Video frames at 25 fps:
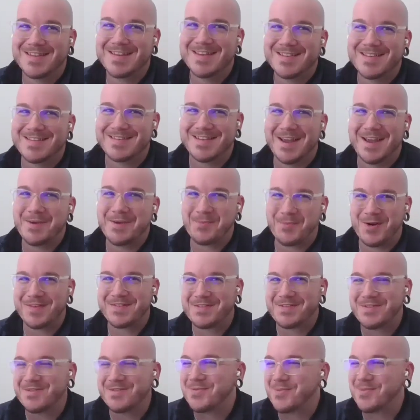to stay
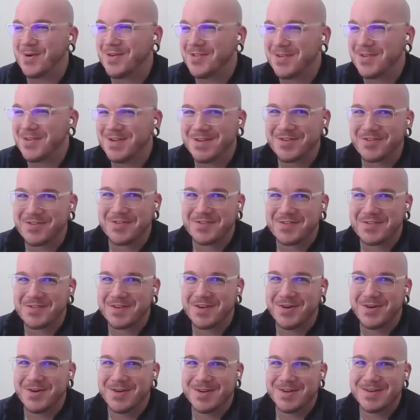abreast of where the industry's
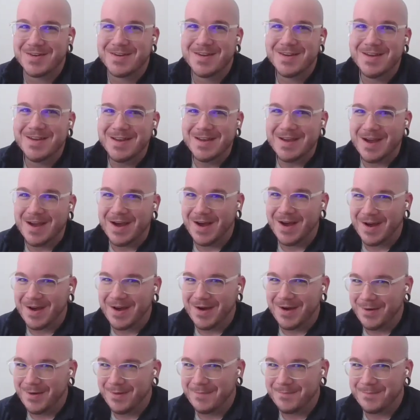going,
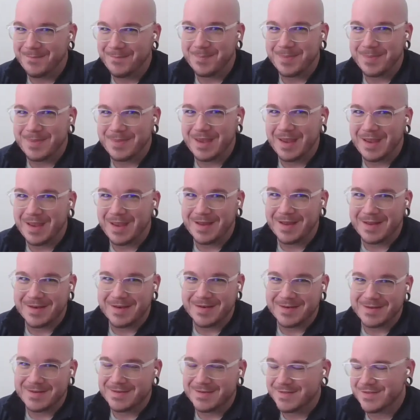um,
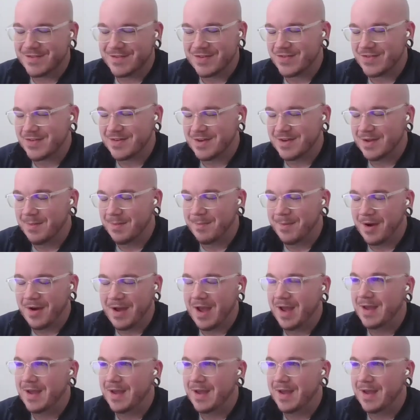and For just about